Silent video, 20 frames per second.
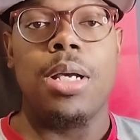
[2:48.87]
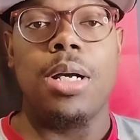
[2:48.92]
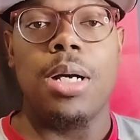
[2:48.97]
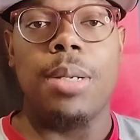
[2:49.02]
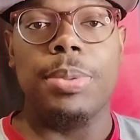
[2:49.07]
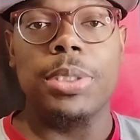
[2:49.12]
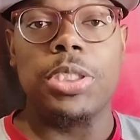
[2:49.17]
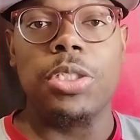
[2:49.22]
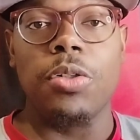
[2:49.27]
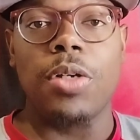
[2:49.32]

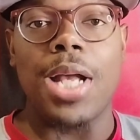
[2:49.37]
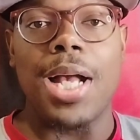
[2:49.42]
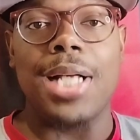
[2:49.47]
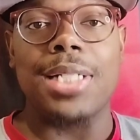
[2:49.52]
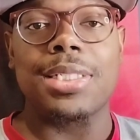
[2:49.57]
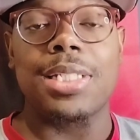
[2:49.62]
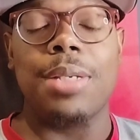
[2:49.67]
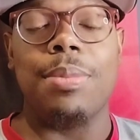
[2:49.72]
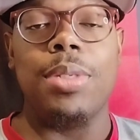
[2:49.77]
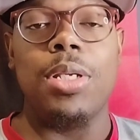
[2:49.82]
But you
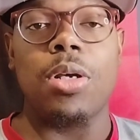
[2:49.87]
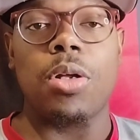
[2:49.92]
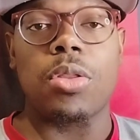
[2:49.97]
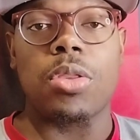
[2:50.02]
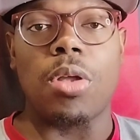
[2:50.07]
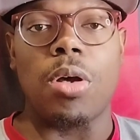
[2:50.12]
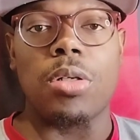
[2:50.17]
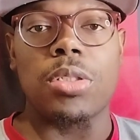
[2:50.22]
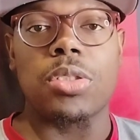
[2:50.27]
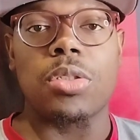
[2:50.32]
guys give me your
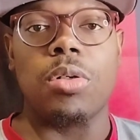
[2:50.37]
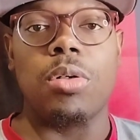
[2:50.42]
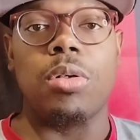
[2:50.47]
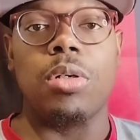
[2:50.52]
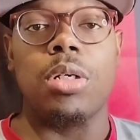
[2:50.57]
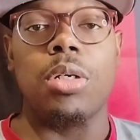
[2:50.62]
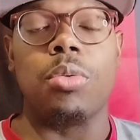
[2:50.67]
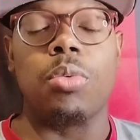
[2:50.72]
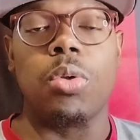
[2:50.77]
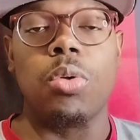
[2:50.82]
thoughts
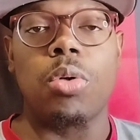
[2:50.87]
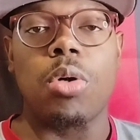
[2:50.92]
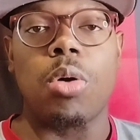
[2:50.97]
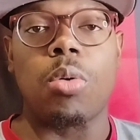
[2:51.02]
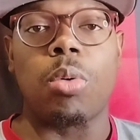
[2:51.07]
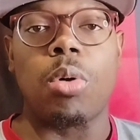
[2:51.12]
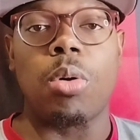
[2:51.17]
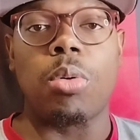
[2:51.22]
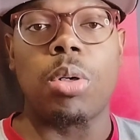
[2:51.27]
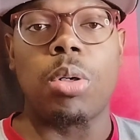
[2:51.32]
on Ruke
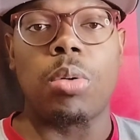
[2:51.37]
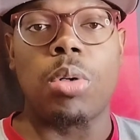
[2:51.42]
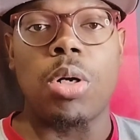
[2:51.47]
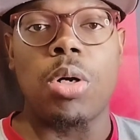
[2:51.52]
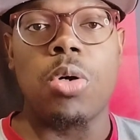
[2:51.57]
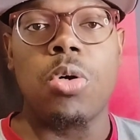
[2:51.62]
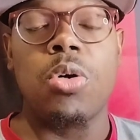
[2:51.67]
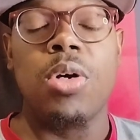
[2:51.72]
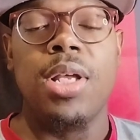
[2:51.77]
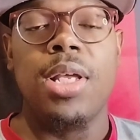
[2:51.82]

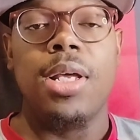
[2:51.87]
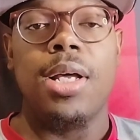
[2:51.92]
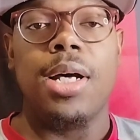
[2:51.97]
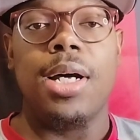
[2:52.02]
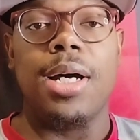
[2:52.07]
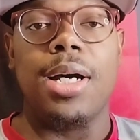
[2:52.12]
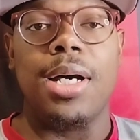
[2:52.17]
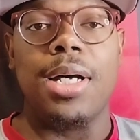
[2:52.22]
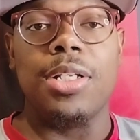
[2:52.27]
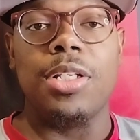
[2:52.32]

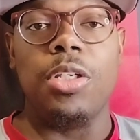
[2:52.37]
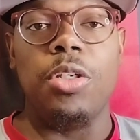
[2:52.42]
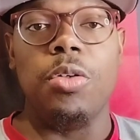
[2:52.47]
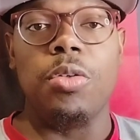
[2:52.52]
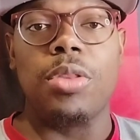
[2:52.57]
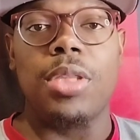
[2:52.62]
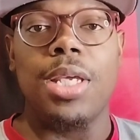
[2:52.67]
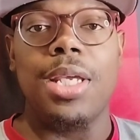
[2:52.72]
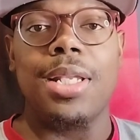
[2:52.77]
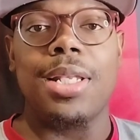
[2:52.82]
Orhorhoro. Do
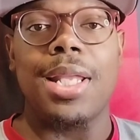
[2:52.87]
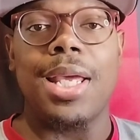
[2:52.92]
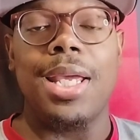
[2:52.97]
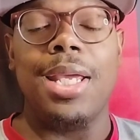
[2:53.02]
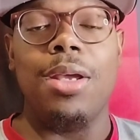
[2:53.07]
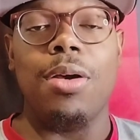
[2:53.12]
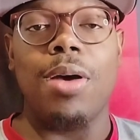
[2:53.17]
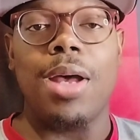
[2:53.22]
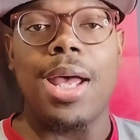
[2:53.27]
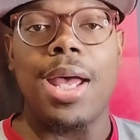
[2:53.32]
you think that
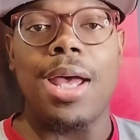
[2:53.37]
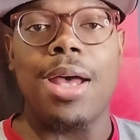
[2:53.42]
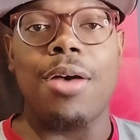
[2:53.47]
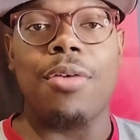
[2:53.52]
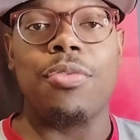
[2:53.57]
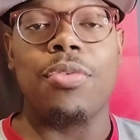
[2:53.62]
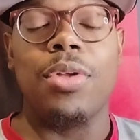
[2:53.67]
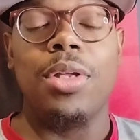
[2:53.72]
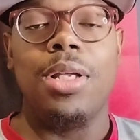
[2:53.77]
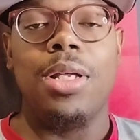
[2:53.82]
he'll
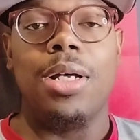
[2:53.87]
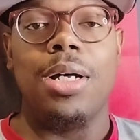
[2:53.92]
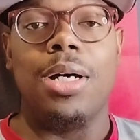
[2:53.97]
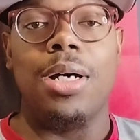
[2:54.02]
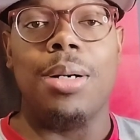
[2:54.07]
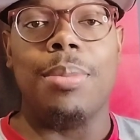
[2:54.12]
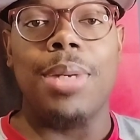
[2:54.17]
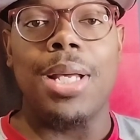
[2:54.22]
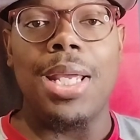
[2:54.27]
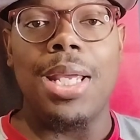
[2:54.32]
have
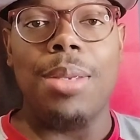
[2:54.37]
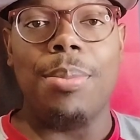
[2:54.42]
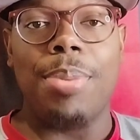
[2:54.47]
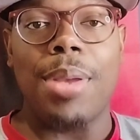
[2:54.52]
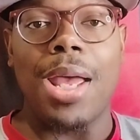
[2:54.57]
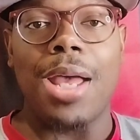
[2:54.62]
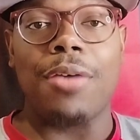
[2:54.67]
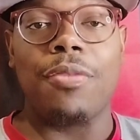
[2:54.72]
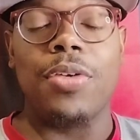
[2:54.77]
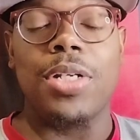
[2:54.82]
an
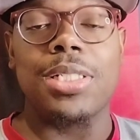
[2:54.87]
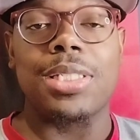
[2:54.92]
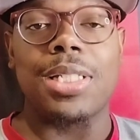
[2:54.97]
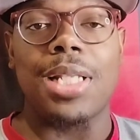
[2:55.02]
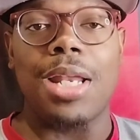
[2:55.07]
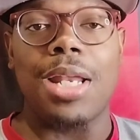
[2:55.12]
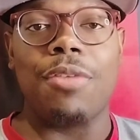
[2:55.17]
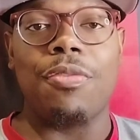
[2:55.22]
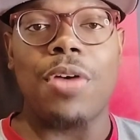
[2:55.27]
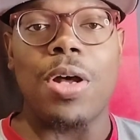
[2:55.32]
impact for the
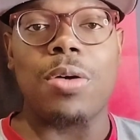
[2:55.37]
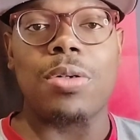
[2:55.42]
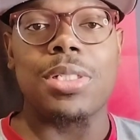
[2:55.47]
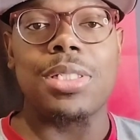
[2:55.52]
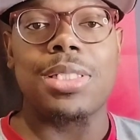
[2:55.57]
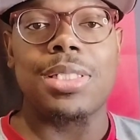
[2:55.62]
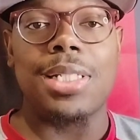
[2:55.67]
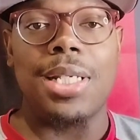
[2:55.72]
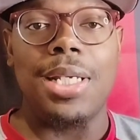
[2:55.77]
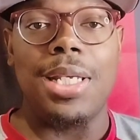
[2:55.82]
Atlanta
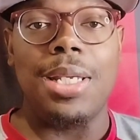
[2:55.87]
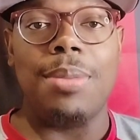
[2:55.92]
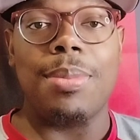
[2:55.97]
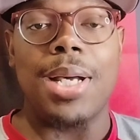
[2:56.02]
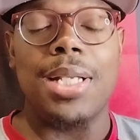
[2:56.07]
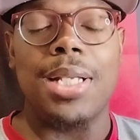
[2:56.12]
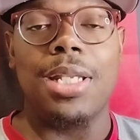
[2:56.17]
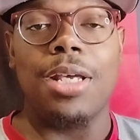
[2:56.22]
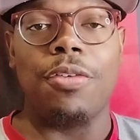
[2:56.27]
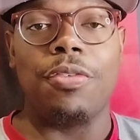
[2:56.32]
Falcons
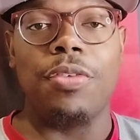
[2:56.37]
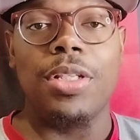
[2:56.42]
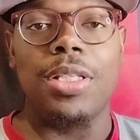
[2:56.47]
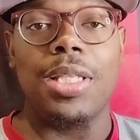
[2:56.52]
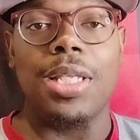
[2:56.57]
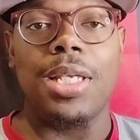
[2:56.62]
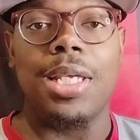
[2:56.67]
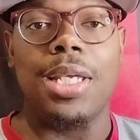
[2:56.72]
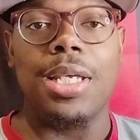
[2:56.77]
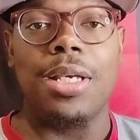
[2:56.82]
team? I
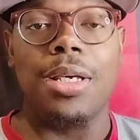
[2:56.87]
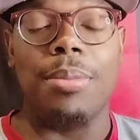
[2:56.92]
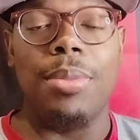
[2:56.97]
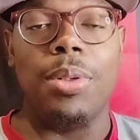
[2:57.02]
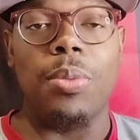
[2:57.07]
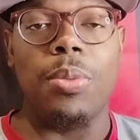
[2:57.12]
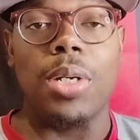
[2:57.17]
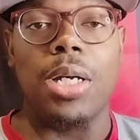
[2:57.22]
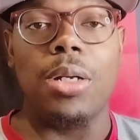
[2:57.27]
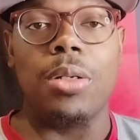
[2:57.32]
definitely think he could
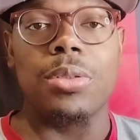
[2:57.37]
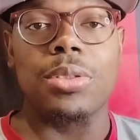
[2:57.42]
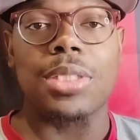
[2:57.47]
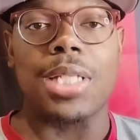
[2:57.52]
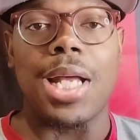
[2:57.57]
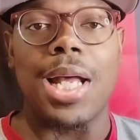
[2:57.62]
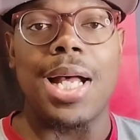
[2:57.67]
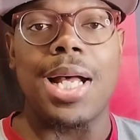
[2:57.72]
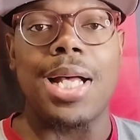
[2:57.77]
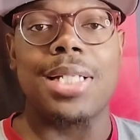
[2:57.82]
be one of
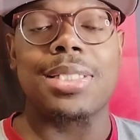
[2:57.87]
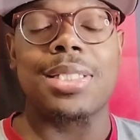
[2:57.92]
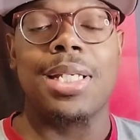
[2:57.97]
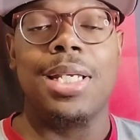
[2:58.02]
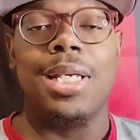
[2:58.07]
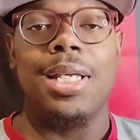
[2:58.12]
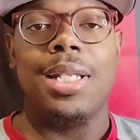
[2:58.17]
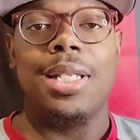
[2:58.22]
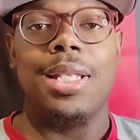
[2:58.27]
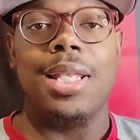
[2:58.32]
those guys
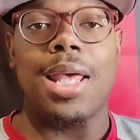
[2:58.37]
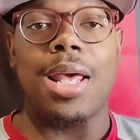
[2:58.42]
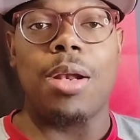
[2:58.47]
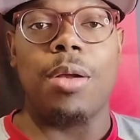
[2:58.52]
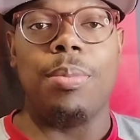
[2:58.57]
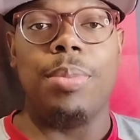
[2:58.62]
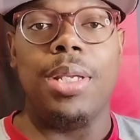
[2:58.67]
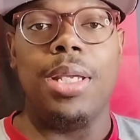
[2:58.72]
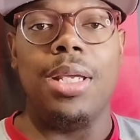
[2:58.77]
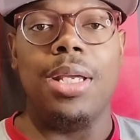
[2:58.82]

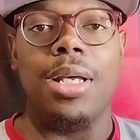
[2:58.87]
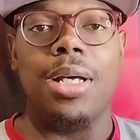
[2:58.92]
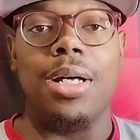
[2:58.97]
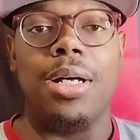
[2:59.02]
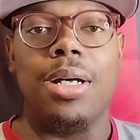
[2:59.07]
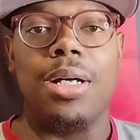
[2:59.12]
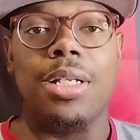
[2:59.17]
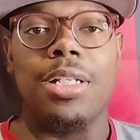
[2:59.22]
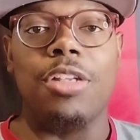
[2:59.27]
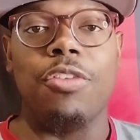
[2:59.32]
that'll be
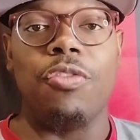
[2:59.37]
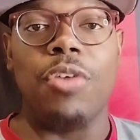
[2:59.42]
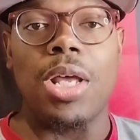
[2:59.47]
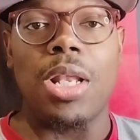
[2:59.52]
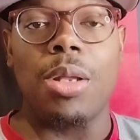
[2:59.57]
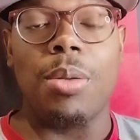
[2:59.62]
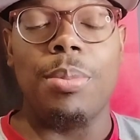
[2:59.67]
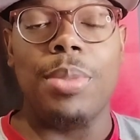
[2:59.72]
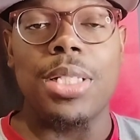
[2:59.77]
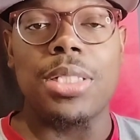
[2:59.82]
a
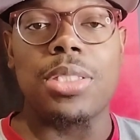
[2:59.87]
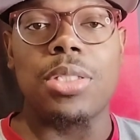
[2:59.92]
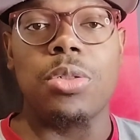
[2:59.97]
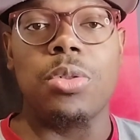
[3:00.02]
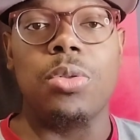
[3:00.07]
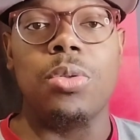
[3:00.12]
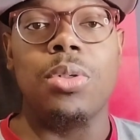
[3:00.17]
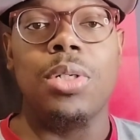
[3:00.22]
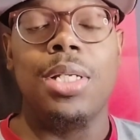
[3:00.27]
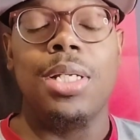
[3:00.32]

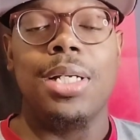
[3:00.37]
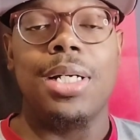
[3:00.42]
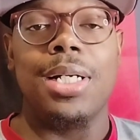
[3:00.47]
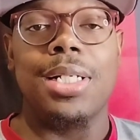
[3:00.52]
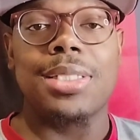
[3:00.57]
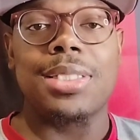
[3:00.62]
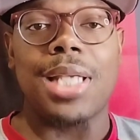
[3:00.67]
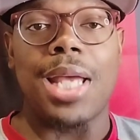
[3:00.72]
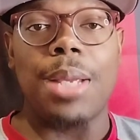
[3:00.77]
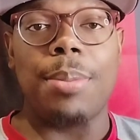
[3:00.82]
developmental
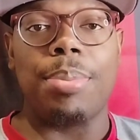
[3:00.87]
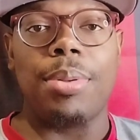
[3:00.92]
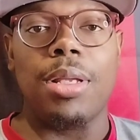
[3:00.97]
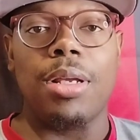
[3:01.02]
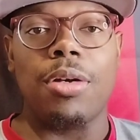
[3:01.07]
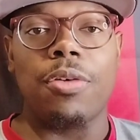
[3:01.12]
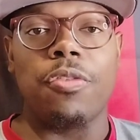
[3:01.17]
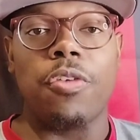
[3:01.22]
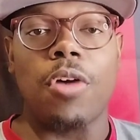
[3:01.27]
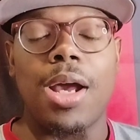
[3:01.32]
type
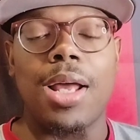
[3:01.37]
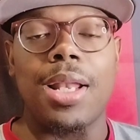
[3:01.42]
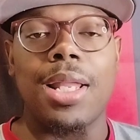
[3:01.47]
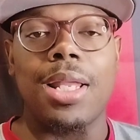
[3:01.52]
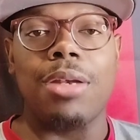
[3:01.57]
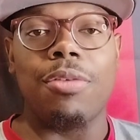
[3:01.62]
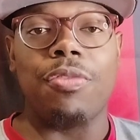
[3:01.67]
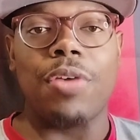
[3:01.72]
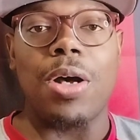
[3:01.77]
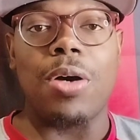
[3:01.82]
player our
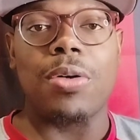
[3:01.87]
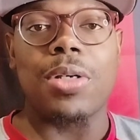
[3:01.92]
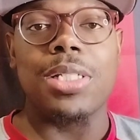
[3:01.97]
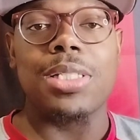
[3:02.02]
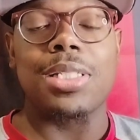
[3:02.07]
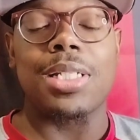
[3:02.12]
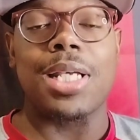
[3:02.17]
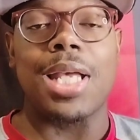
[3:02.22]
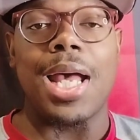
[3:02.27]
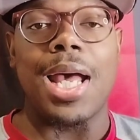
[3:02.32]
Atlanta
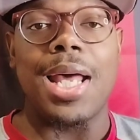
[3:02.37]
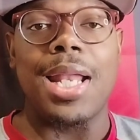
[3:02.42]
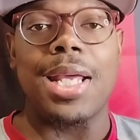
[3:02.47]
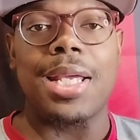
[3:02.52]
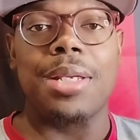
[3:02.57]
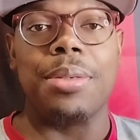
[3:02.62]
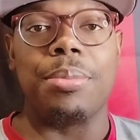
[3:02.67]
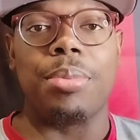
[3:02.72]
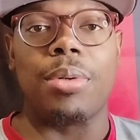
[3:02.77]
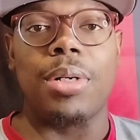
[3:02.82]
Falcons, a guy
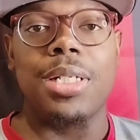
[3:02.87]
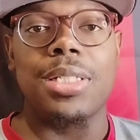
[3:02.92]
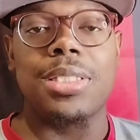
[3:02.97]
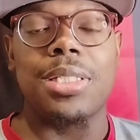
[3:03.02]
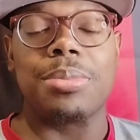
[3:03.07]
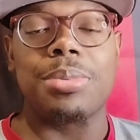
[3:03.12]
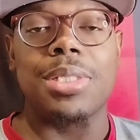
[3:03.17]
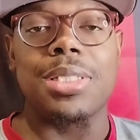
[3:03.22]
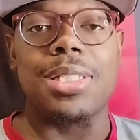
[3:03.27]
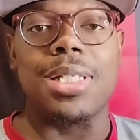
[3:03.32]
that can bring
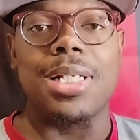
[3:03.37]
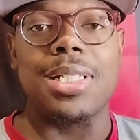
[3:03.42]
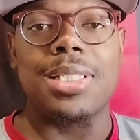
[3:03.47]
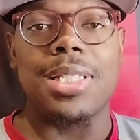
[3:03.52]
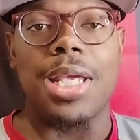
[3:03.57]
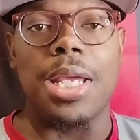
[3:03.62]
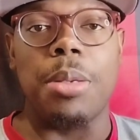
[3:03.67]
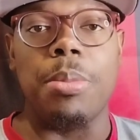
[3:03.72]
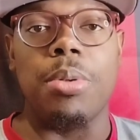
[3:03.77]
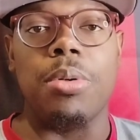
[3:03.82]
something to the
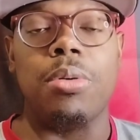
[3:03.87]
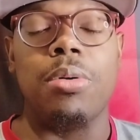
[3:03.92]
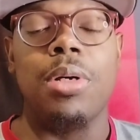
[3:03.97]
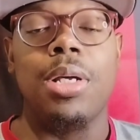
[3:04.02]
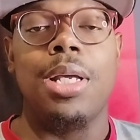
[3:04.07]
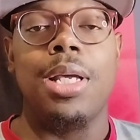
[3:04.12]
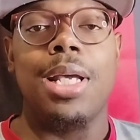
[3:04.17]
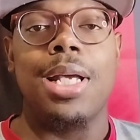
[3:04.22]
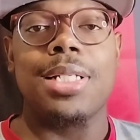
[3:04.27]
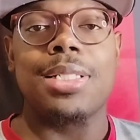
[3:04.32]
table.